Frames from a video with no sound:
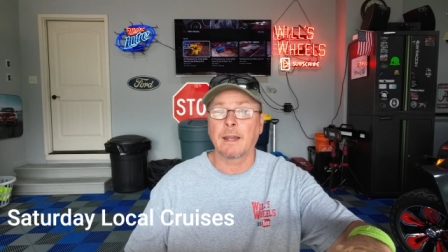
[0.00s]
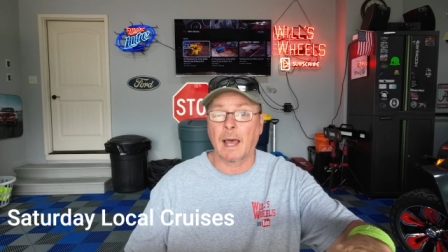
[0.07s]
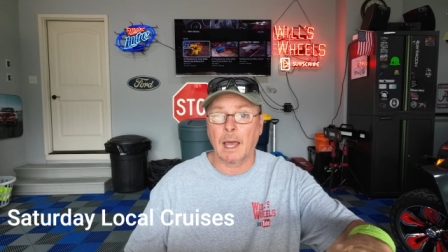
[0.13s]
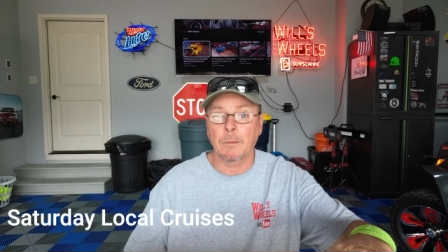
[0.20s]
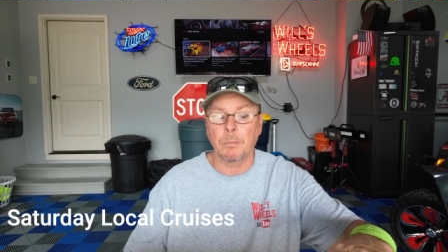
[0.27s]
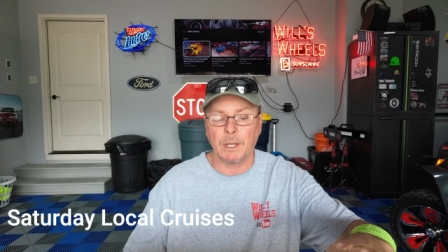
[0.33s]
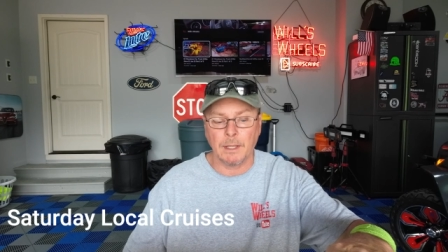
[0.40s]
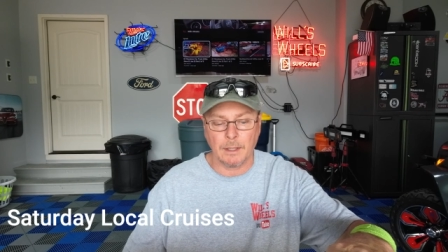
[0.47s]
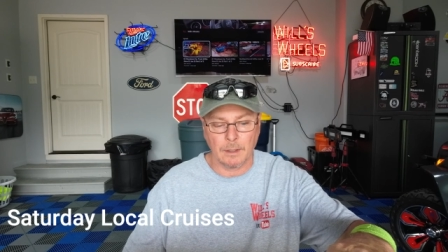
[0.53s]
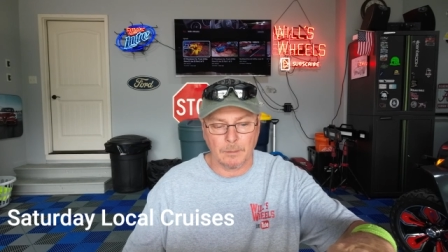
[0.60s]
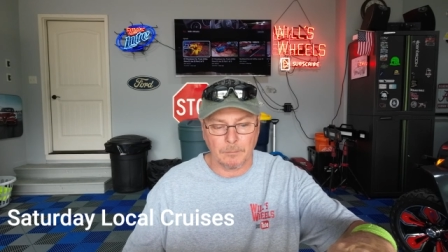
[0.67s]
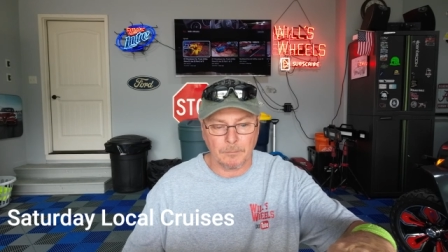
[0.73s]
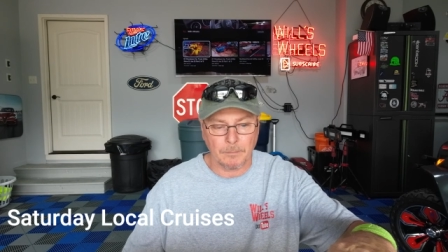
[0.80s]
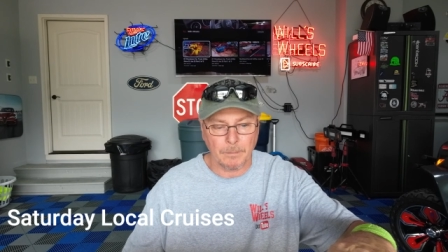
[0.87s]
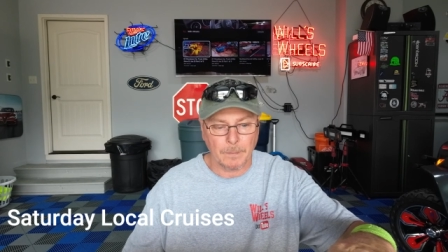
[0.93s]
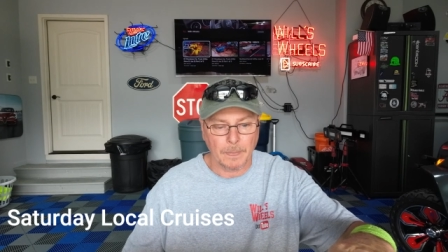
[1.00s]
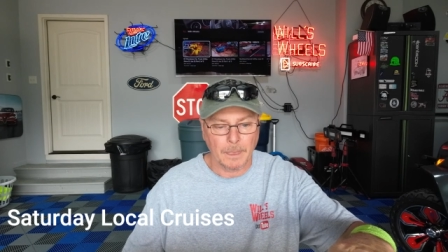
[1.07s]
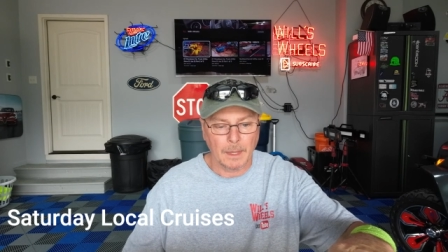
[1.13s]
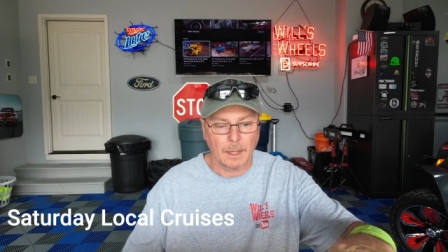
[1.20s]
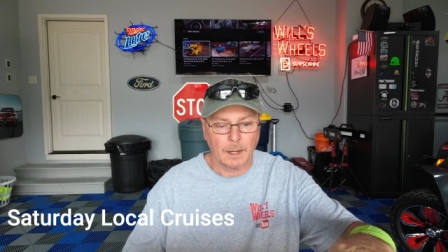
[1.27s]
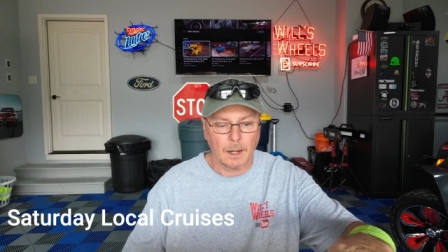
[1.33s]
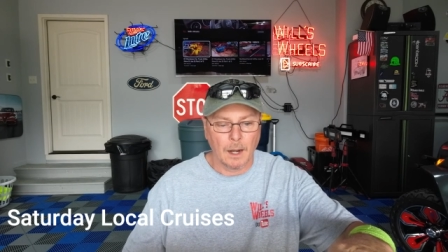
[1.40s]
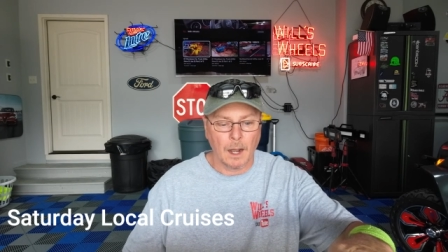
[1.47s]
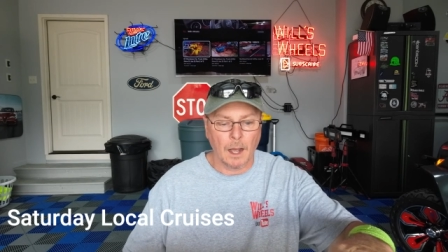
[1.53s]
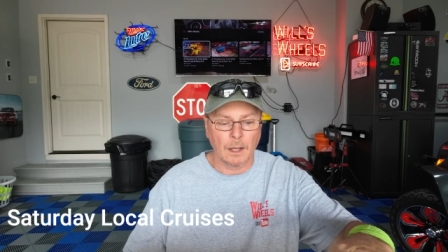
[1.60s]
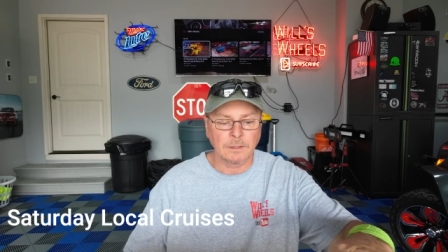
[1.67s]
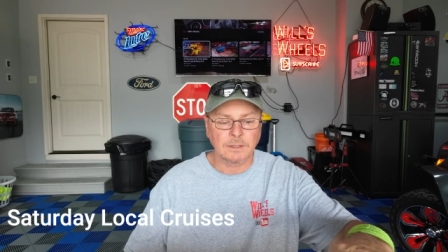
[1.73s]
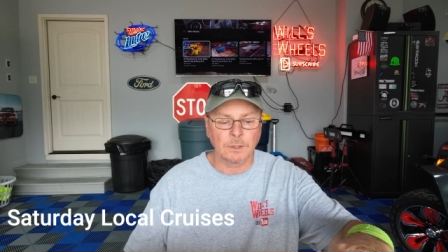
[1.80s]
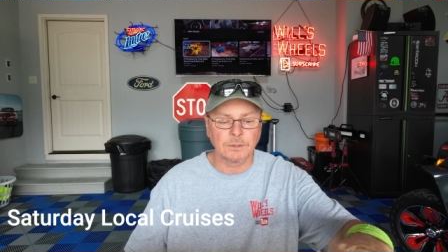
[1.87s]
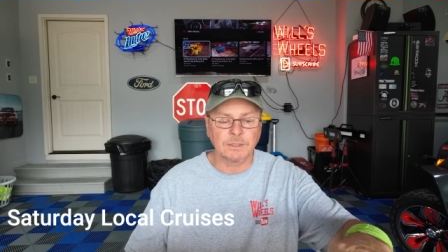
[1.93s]
9 p.m.
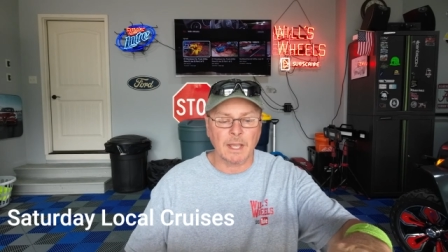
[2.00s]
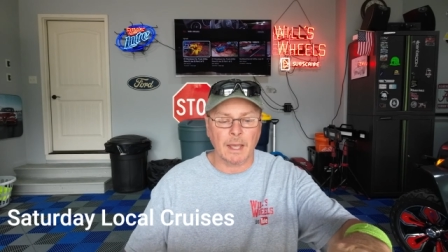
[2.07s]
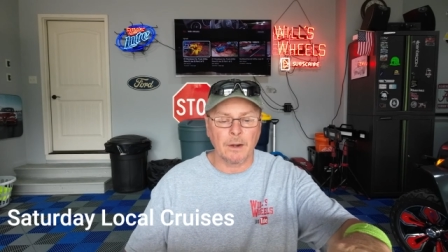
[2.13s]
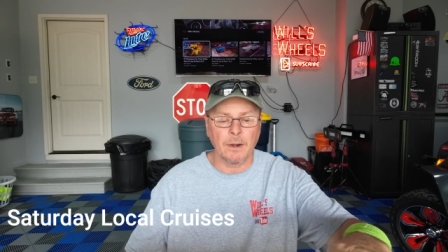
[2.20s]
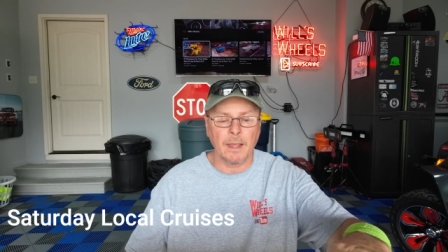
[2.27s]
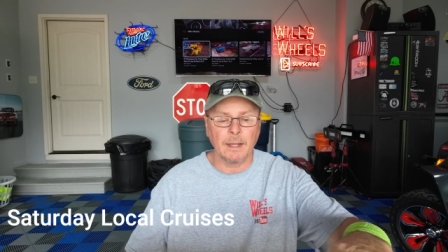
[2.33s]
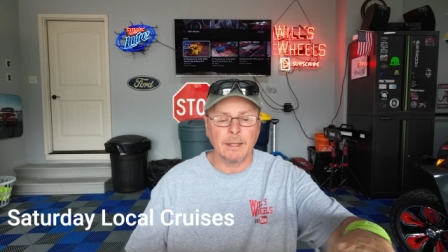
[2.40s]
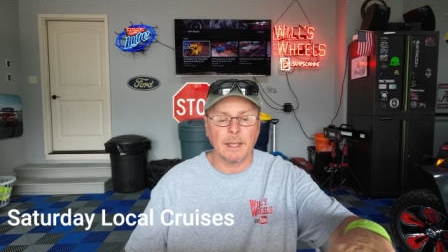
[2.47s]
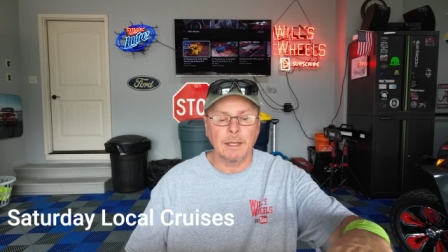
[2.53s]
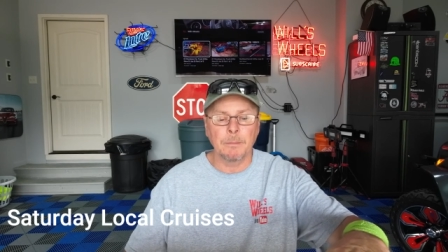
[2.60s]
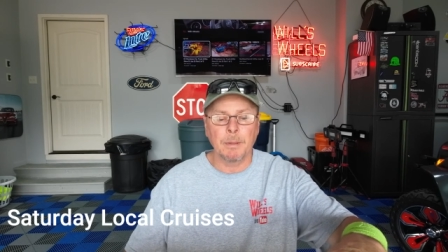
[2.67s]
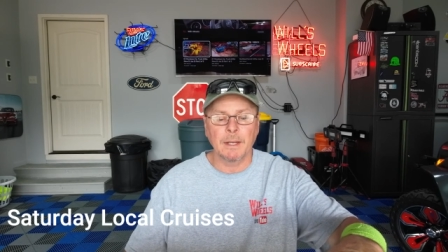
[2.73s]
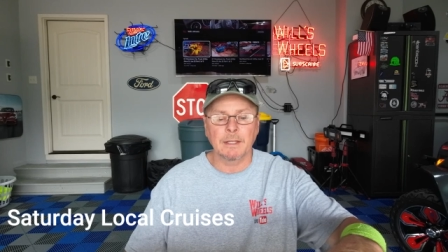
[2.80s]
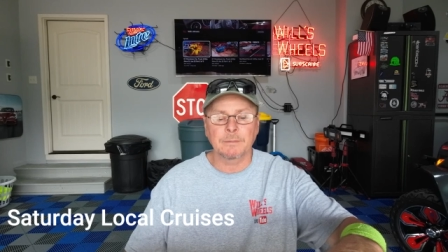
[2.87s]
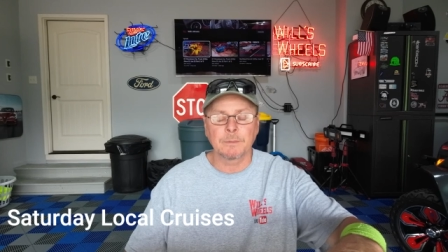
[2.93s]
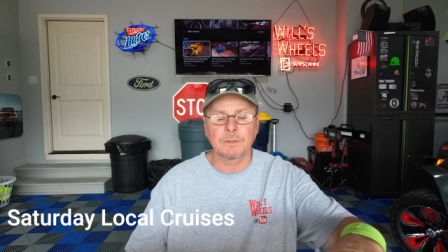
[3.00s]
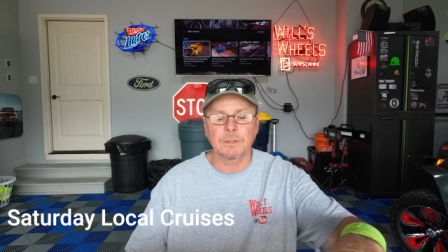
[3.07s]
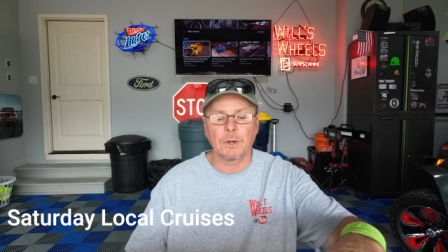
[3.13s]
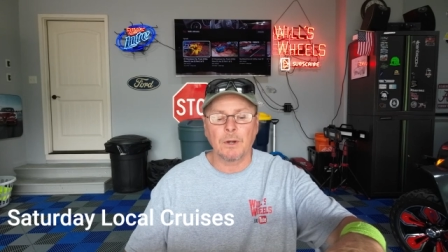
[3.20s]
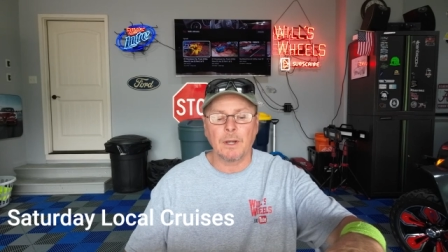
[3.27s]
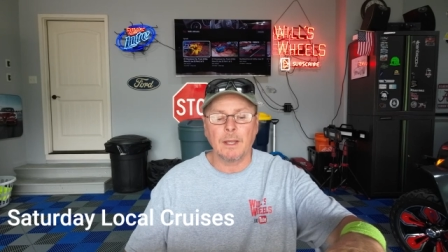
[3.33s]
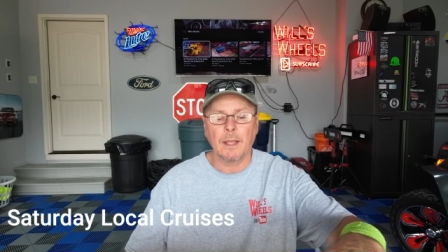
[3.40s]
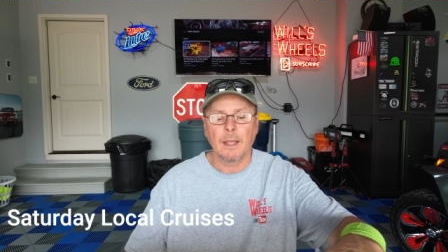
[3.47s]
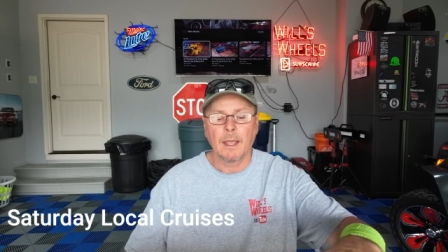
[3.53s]
Also, Saturday in Independence, Missouri